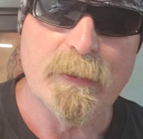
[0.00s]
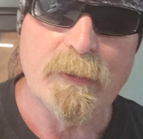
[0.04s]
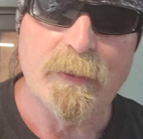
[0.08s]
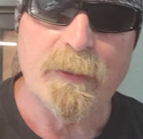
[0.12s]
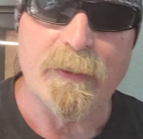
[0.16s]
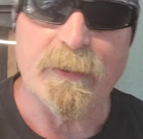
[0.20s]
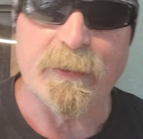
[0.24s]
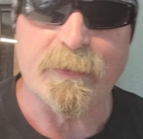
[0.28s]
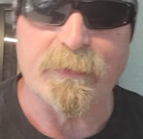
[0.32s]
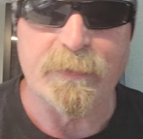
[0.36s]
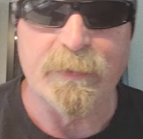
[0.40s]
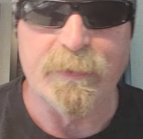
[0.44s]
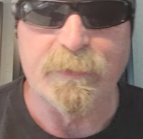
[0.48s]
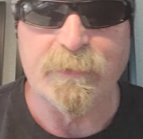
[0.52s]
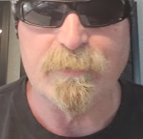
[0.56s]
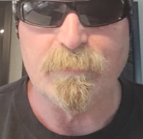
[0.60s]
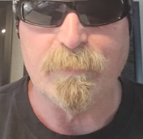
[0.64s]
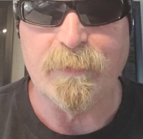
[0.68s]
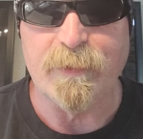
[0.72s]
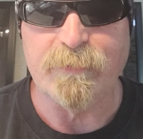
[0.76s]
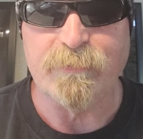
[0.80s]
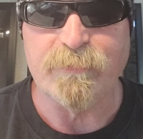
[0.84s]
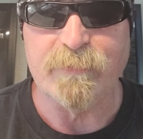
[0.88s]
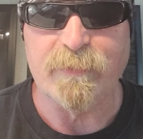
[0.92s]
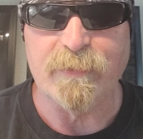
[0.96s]
And I think to
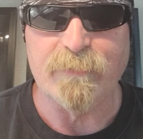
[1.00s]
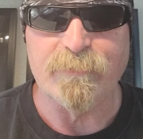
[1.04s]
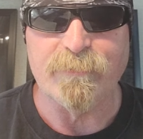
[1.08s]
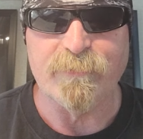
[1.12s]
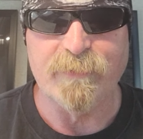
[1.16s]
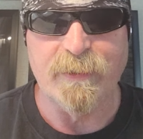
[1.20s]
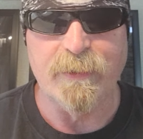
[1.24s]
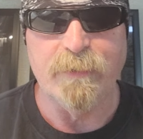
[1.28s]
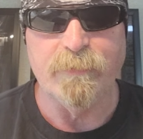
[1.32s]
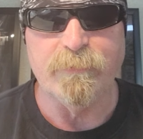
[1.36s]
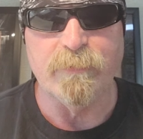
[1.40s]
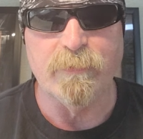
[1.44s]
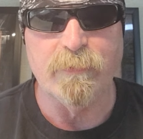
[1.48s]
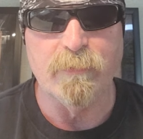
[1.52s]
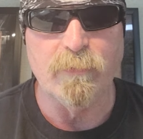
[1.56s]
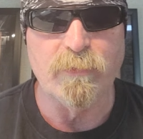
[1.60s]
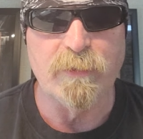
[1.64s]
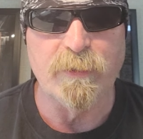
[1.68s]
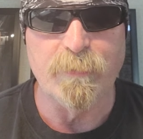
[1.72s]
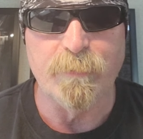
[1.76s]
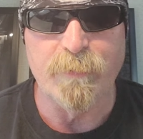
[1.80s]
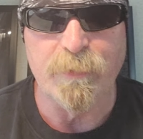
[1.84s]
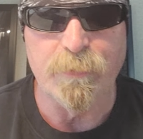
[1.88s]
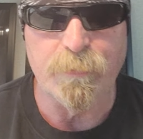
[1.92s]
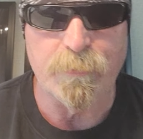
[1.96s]
myself, these are the
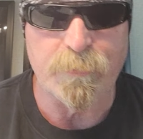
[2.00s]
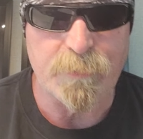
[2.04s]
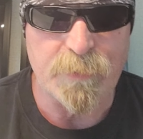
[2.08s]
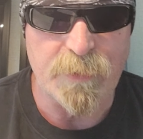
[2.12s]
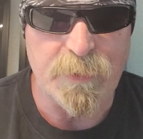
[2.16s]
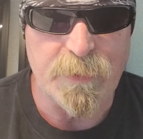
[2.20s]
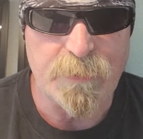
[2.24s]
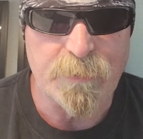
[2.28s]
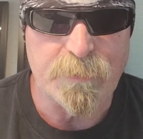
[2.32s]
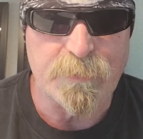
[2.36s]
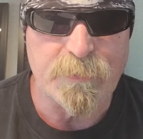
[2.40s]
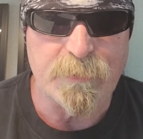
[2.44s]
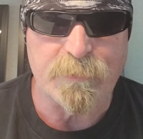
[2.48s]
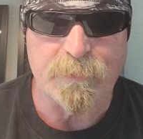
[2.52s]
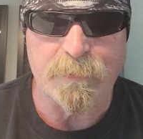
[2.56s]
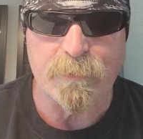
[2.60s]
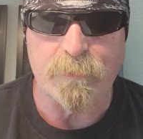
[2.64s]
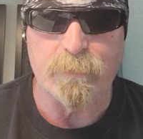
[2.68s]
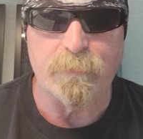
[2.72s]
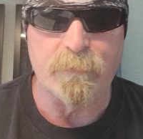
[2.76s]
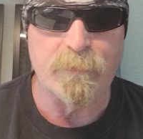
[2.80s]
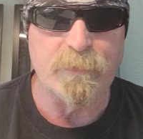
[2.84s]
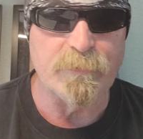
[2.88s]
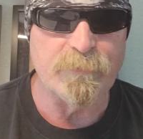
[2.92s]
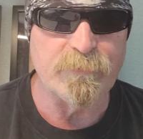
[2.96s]
women who think that
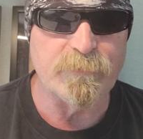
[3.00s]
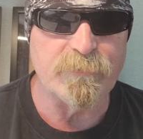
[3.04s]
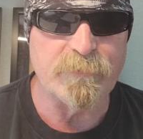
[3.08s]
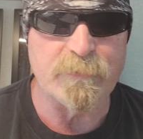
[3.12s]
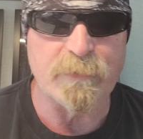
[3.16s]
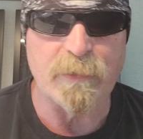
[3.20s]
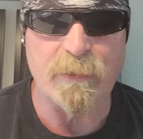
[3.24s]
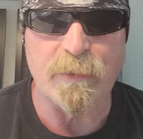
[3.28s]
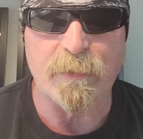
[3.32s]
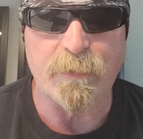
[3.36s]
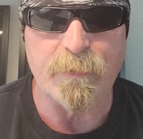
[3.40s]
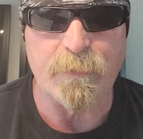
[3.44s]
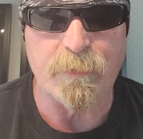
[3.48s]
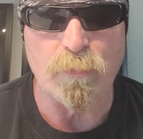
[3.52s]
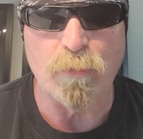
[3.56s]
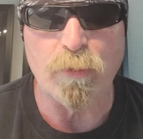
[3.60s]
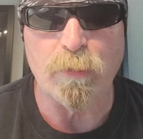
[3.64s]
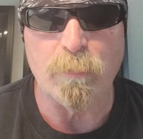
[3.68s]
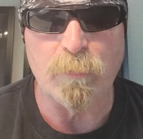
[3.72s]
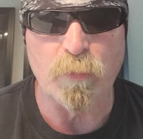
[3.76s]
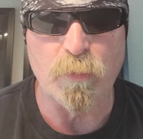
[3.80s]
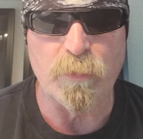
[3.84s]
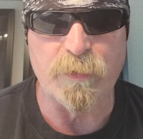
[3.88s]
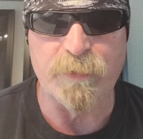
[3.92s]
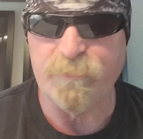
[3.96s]
they're just the
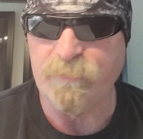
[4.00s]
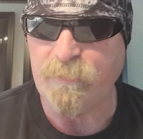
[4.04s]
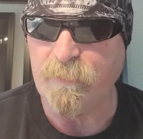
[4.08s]
normal ones